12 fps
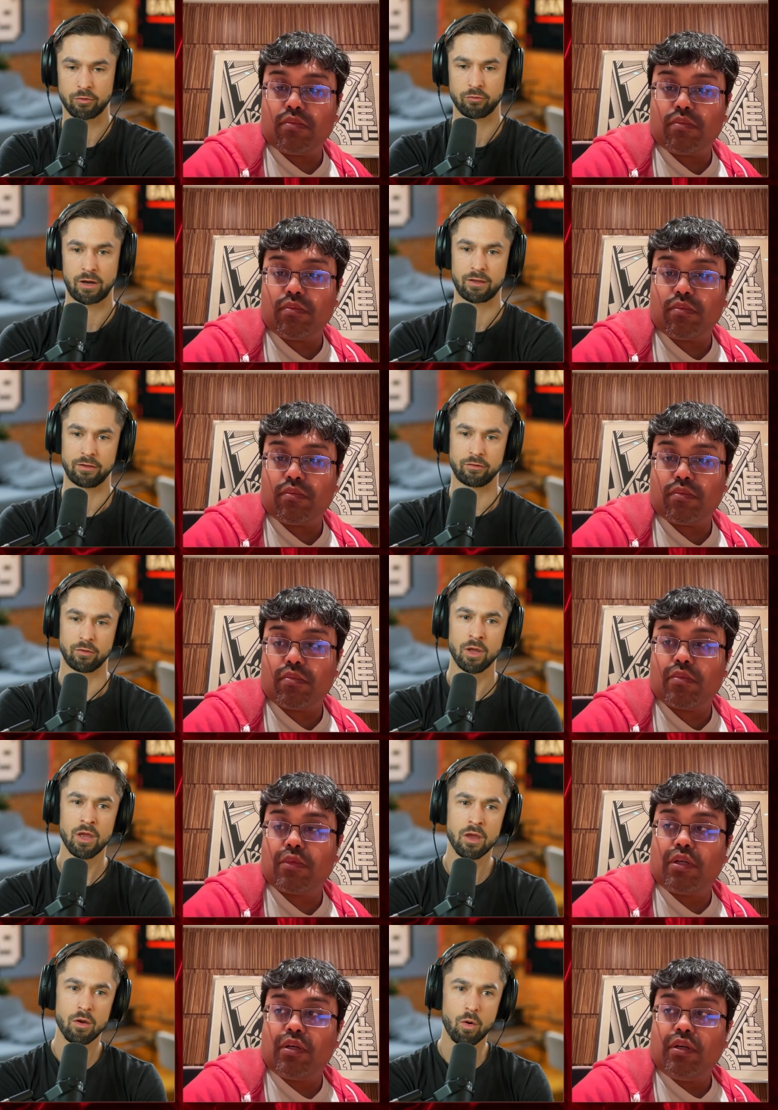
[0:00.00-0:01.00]
Speaker 1: directly. So
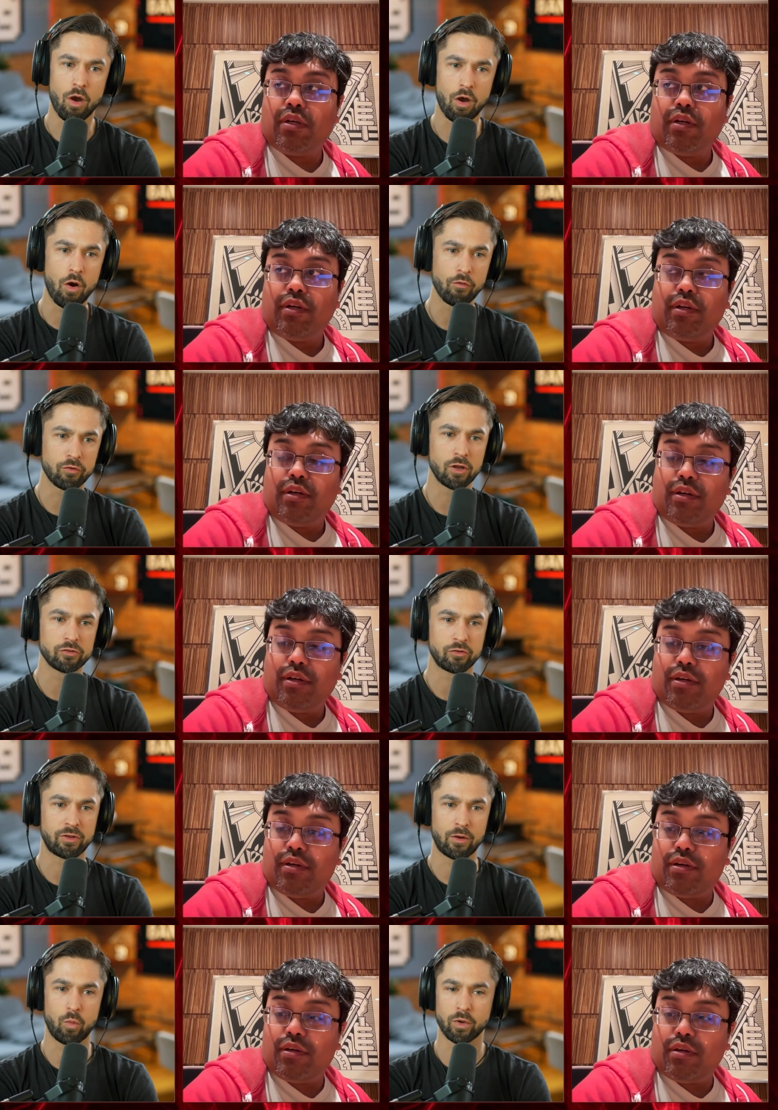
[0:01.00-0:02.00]
uh, overall, just
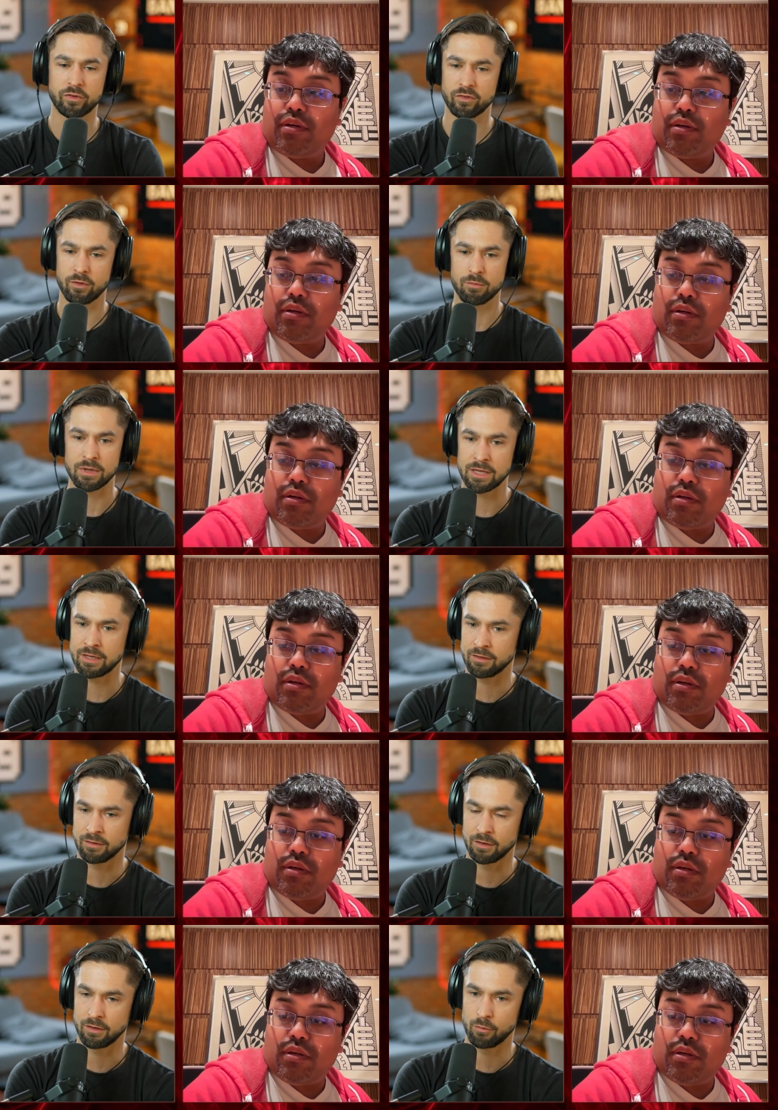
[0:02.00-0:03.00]
like what does it
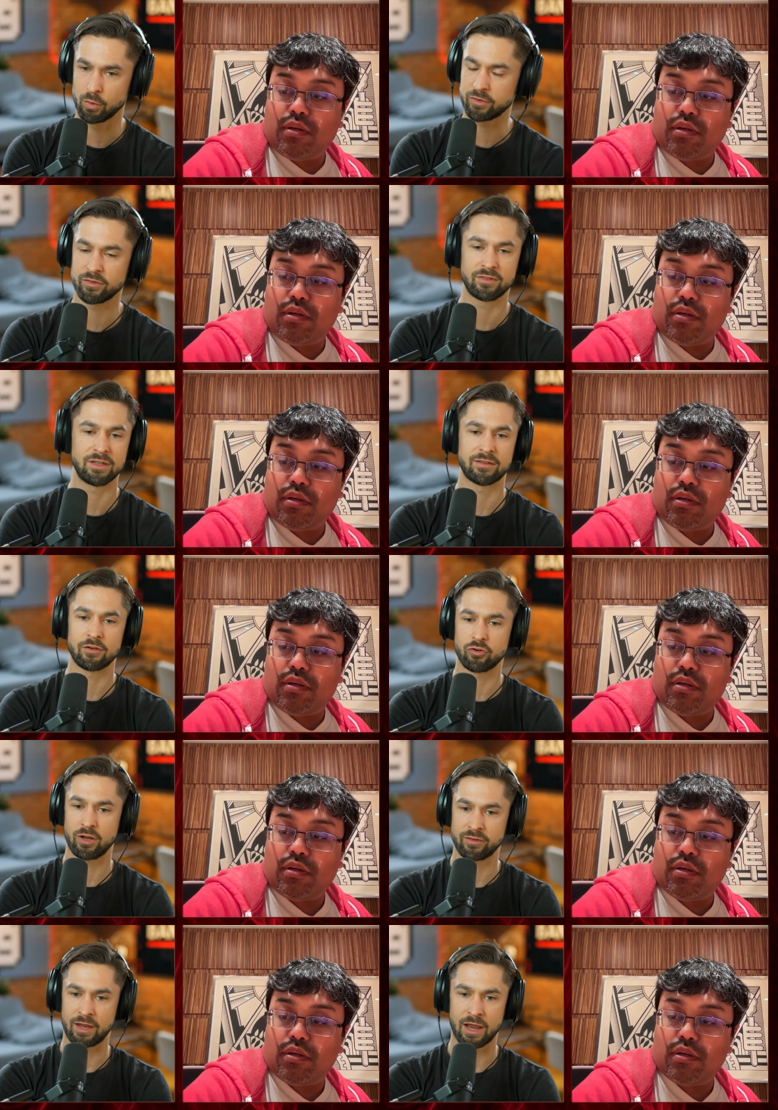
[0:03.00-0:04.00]
mean? What does
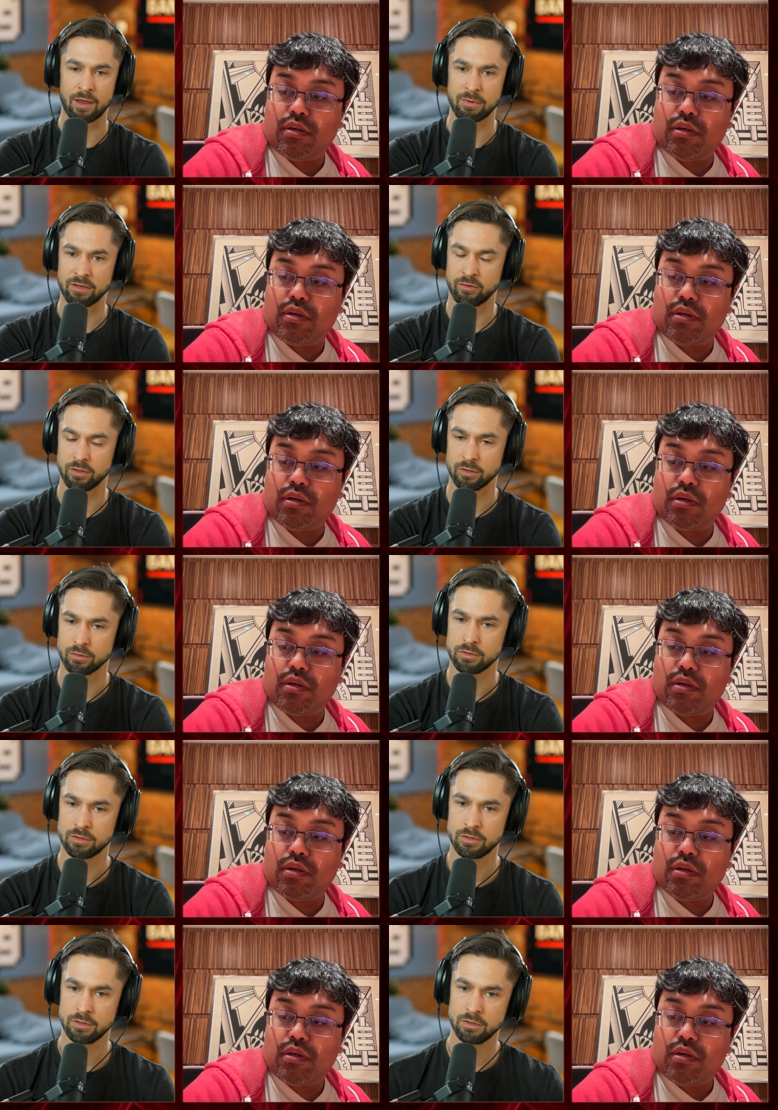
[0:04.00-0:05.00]
decentralized AI mean to you?
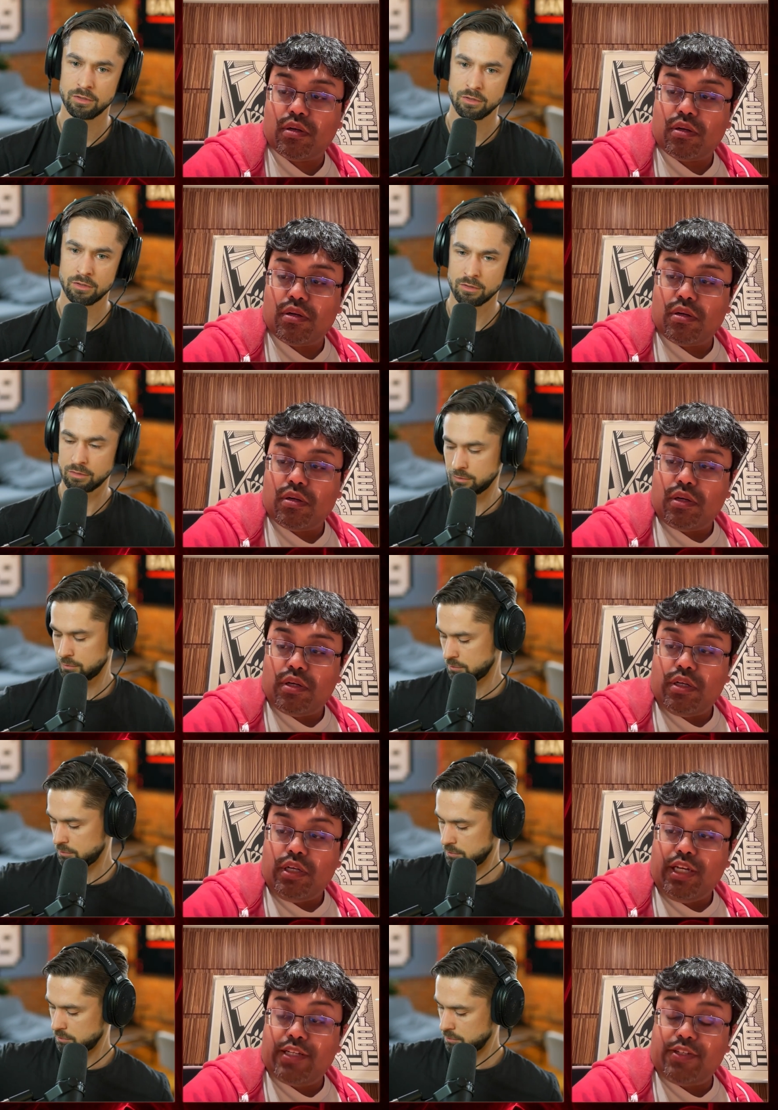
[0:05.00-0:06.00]

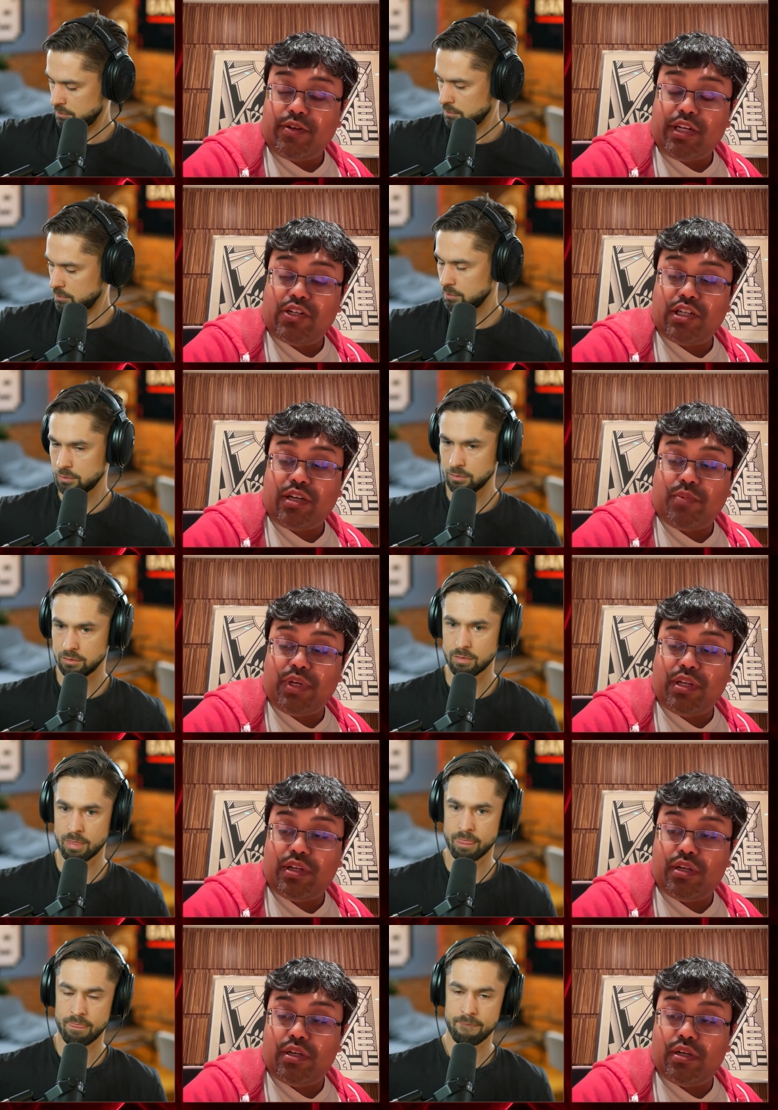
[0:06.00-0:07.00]
Speaker 2: Yeah, so actually, I've been
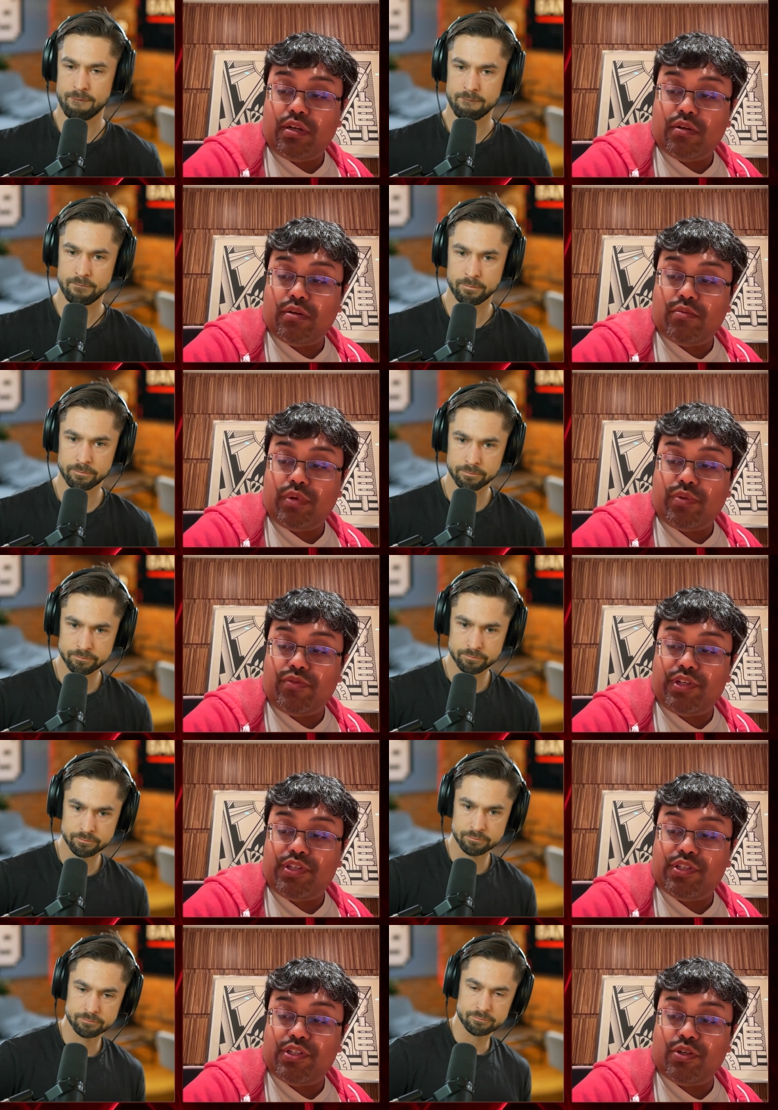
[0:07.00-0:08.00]
in uh,
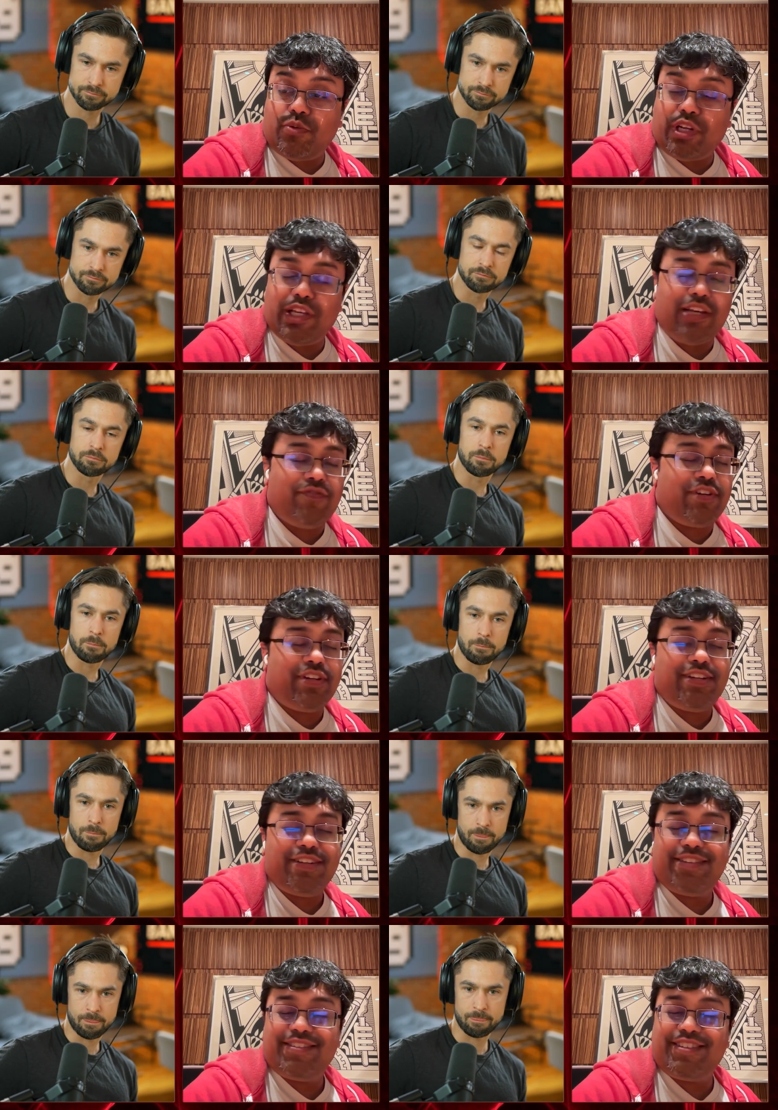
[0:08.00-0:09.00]
Web3 since 2011.
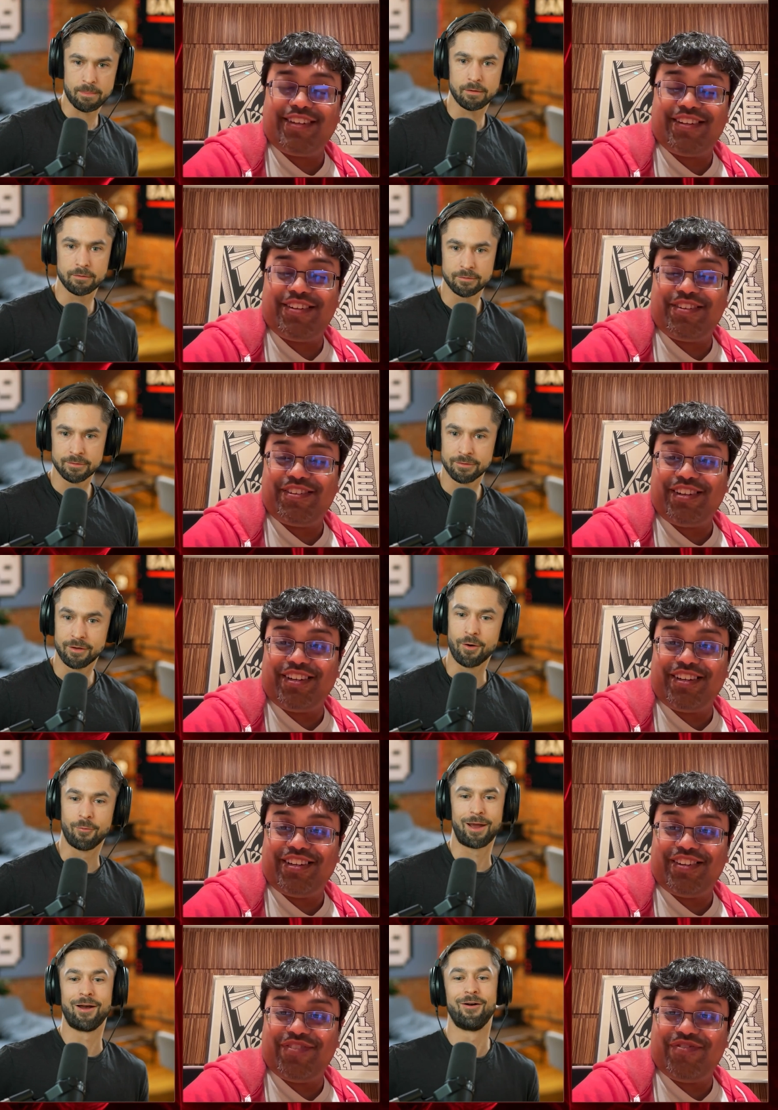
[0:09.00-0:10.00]
So
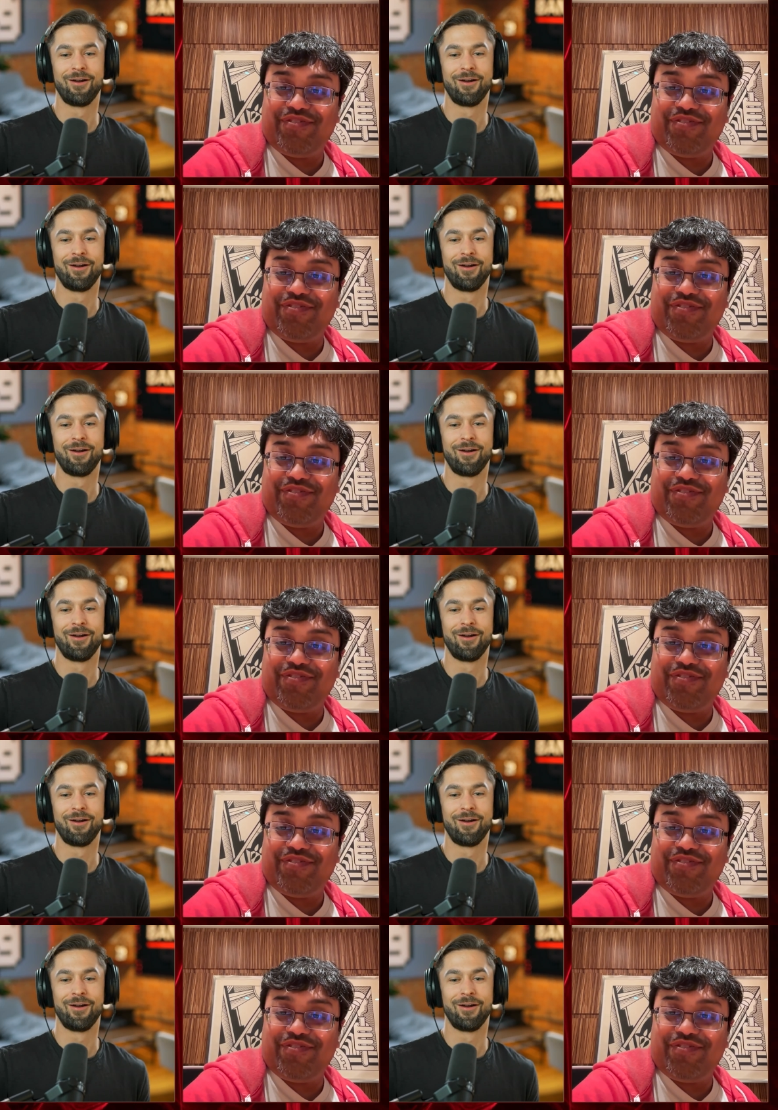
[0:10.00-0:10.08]
oh wow, um,